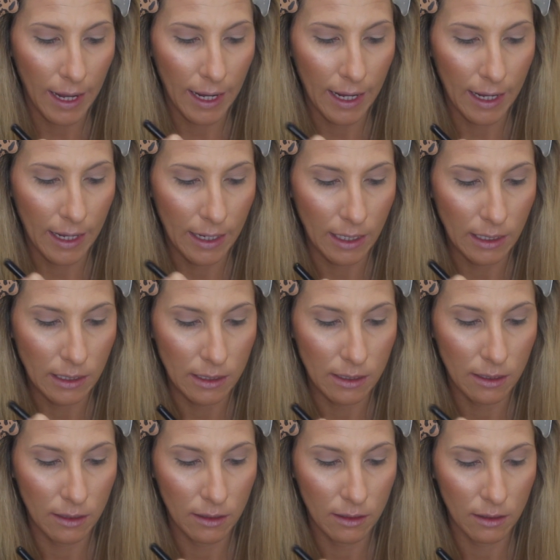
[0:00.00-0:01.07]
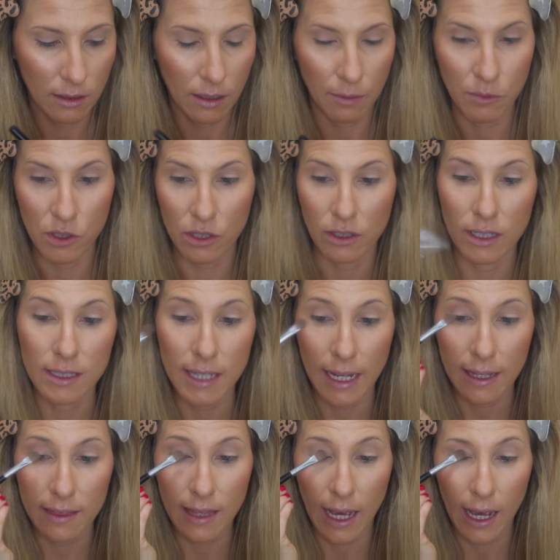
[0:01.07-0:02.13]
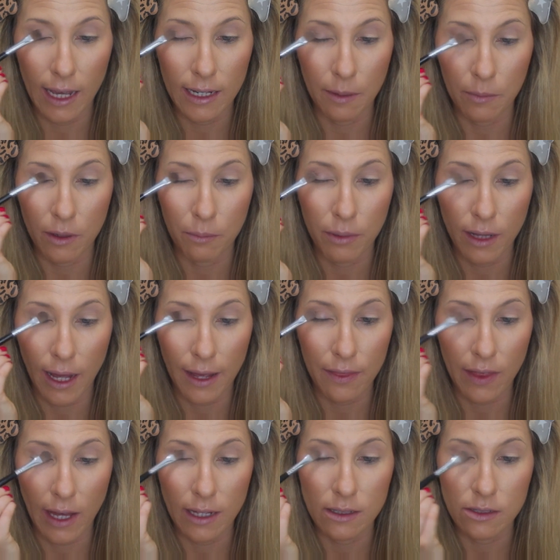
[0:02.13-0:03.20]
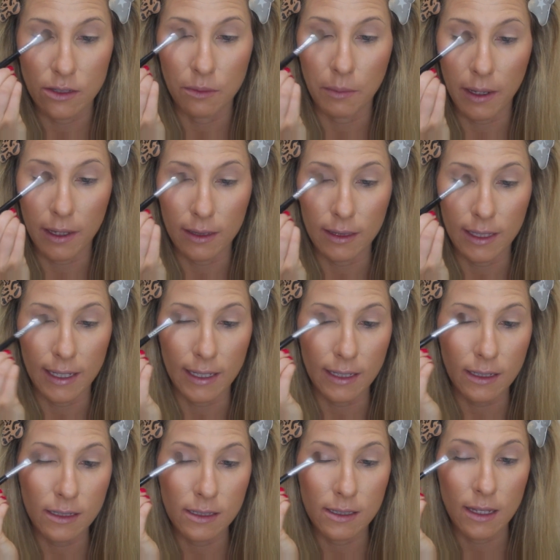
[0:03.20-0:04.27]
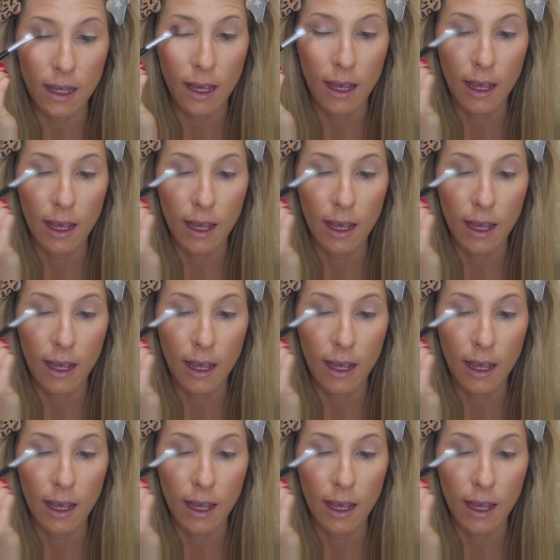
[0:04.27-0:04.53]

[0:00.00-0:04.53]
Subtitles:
And I'm just going to take that and I'm going to apply that to my lids.